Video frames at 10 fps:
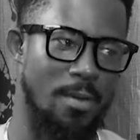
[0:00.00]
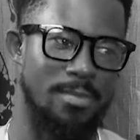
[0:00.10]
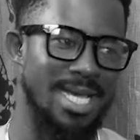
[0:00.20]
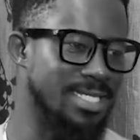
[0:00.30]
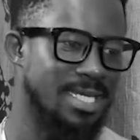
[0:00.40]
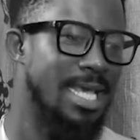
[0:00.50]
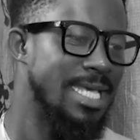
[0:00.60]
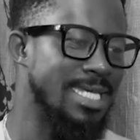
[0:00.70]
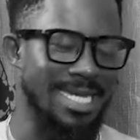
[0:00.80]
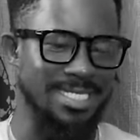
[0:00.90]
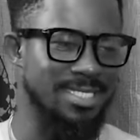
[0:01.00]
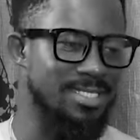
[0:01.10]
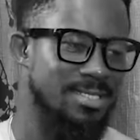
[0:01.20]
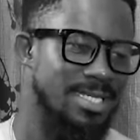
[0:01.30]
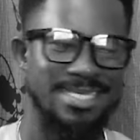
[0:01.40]
Yeah. And he
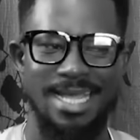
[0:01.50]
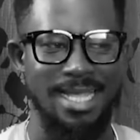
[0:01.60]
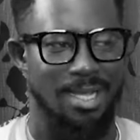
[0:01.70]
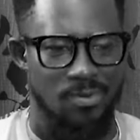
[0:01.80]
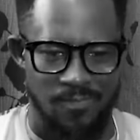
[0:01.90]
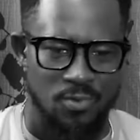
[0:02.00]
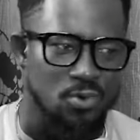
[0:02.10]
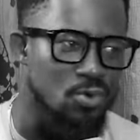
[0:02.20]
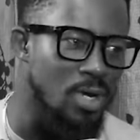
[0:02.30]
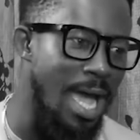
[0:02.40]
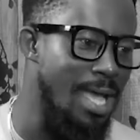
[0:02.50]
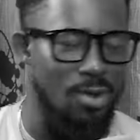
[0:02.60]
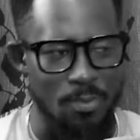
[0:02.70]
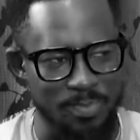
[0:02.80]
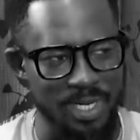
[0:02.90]
doesn't, he's that kind of cool guy
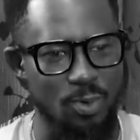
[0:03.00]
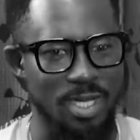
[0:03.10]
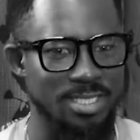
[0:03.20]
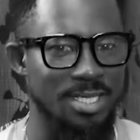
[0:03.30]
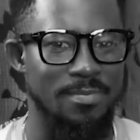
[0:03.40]
on pen him,